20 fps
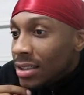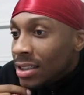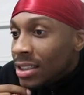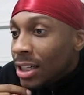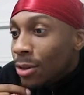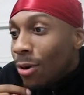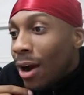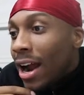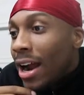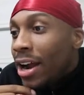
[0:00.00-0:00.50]

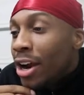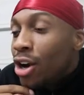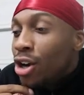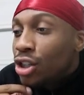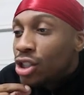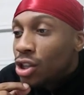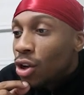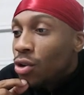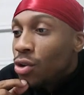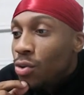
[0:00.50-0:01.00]
See right
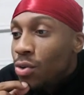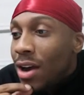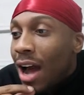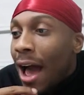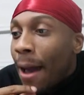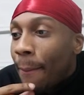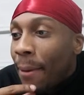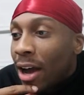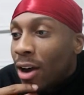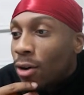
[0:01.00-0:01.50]
here. So you
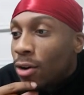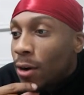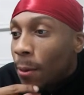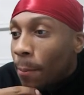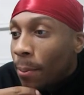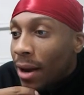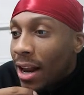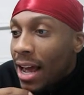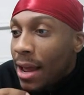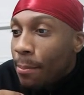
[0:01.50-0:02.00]
got back on
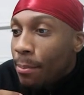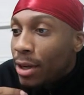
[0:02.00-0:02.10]
the play,